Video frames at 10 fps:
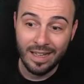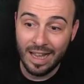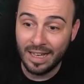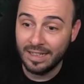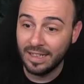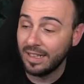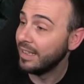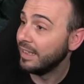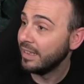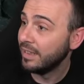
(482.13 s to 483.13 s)
And uh,
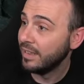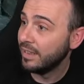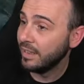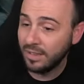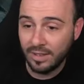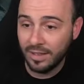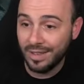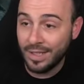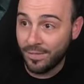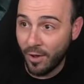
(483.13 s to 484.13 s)

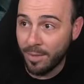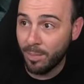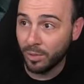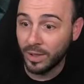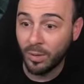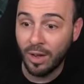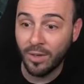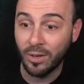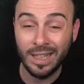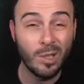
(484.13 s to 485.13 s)
is very important to have
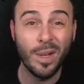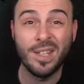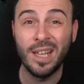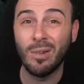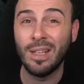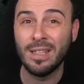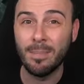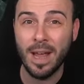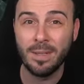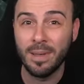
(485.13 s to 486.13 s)
around. That's why Sigrid is the
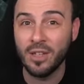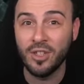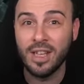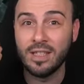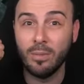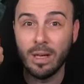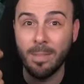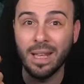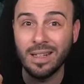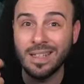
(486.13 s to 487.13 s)
best because she does it with a
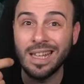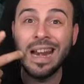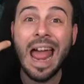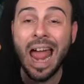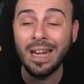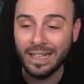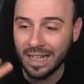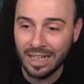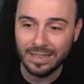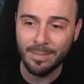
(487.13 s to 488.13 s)
battle skill and the
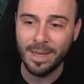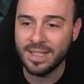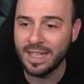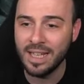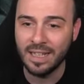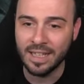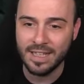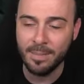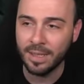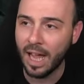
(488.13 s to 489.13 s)
ultimate skill at the
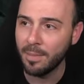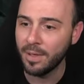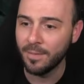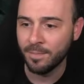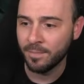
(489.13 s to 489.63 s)
same time, you know.